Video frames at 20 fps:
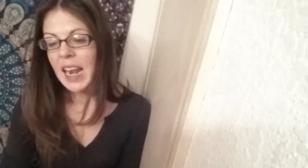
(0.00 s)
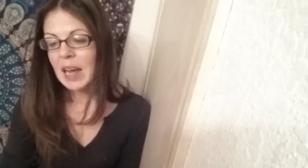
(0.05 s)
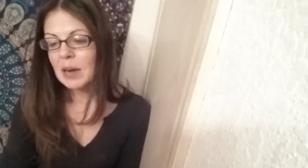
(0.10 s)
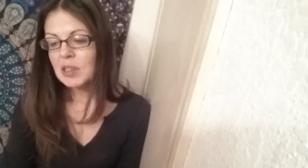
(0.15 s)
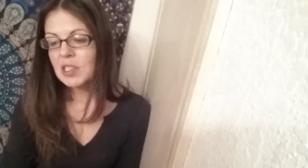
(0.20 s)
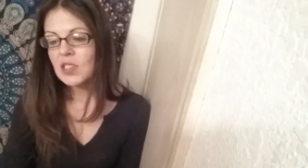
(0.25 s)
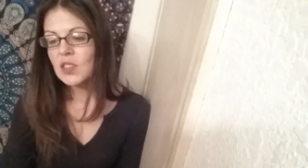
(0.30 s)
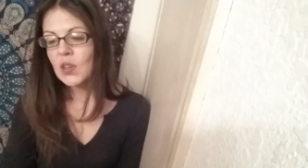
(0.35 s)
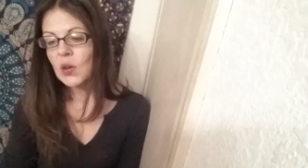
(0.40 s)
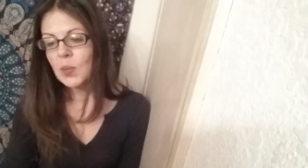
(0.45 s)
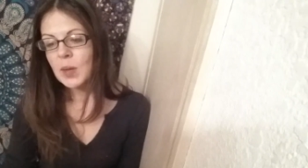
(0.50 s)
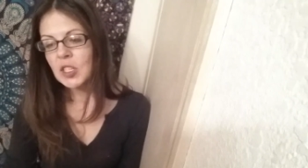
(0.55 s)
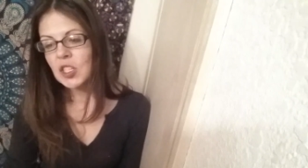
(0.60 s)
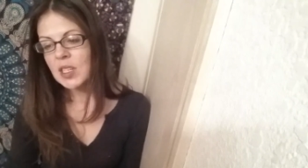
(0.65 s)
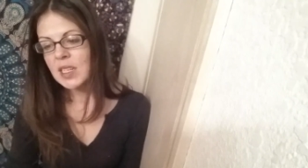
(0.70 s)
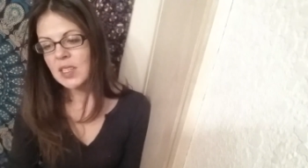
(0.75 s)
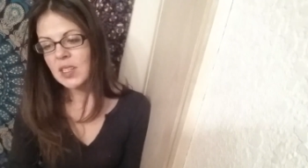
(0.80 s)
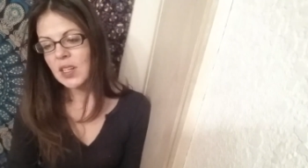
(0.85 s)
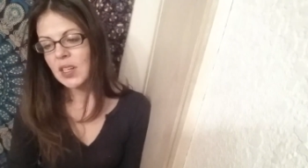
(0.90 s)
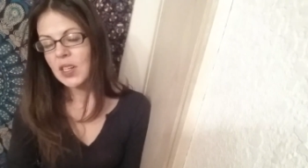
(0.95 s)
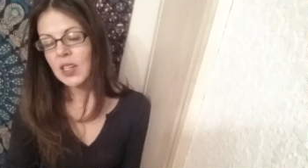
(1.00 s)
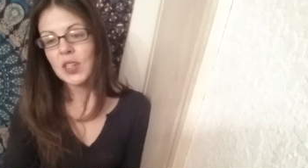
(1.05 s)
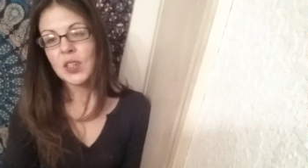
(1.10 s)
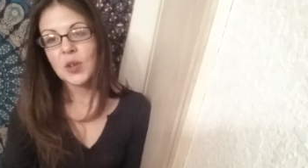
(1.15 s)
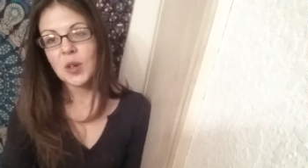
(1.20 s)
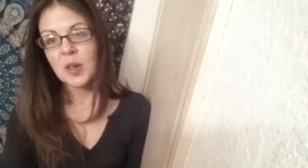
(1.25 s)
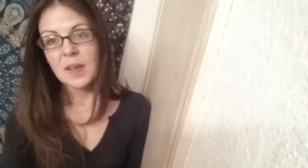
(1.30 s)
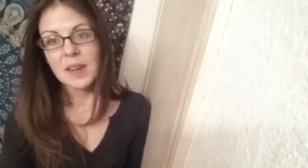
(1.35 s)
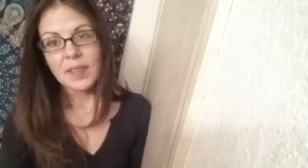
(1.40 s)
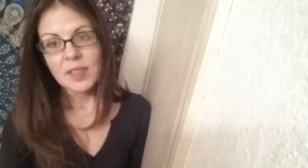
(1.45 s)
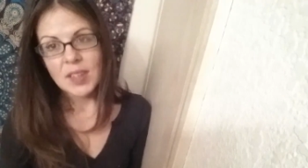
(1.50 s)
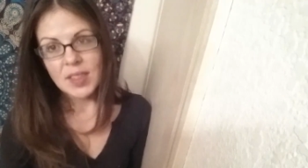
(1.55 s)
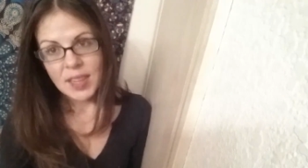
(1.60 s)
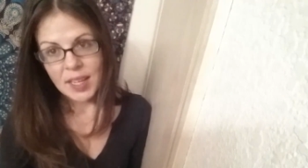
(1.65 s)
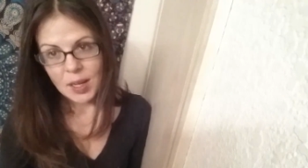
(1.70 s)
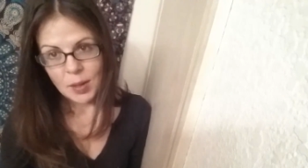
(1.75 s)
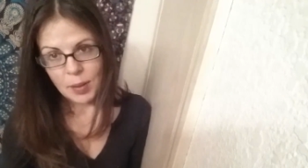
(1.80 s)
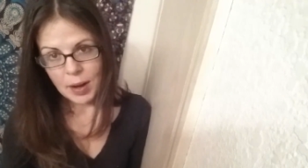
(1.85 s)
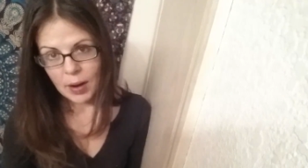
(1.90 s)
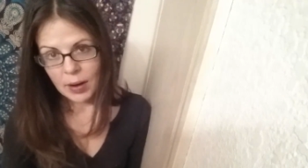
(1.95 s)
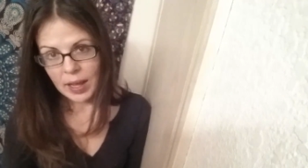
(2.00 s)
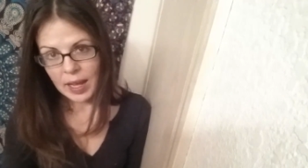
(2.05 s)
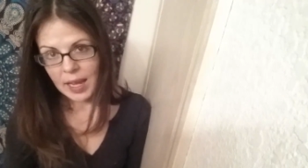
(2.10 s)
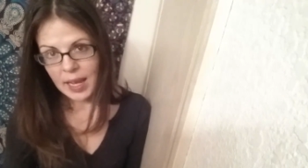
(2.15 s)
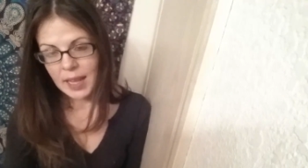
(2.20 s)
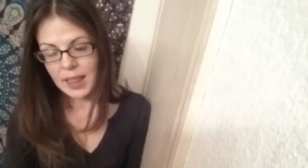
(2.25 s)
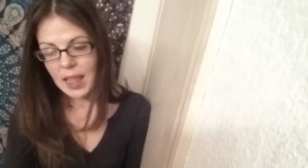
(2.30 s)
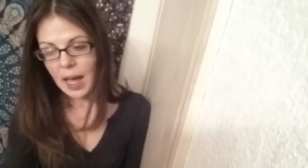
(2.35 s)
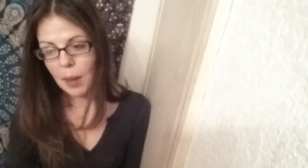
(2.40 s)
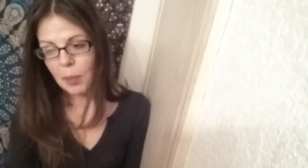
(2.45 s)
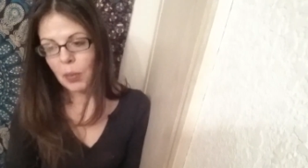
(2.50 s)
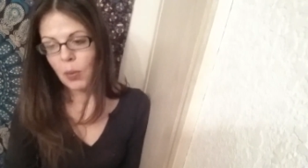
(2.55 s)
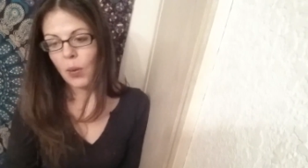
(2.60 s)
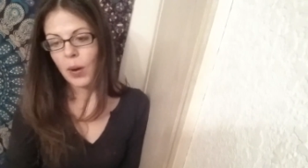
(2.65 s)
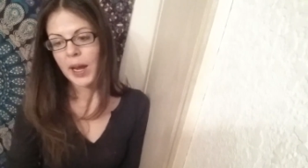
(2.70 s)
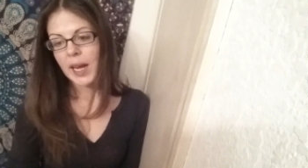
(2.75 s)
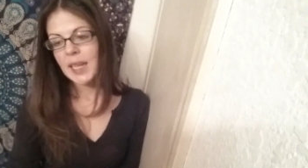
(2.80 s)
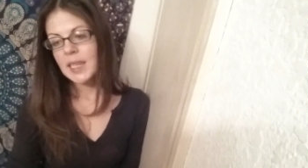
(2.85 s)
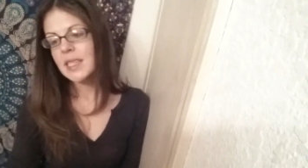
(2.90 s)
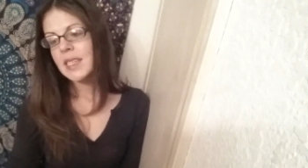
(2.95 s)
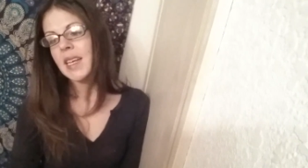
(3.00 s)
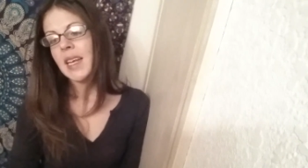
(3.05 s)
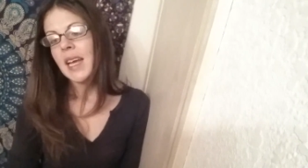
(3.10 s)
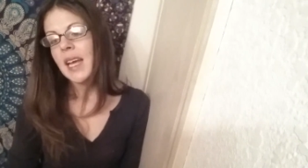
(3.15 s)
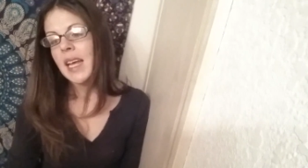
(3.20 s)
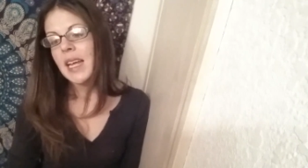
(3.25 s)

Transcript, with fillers: Now it's so much easier. You don't even have to think about it at that point.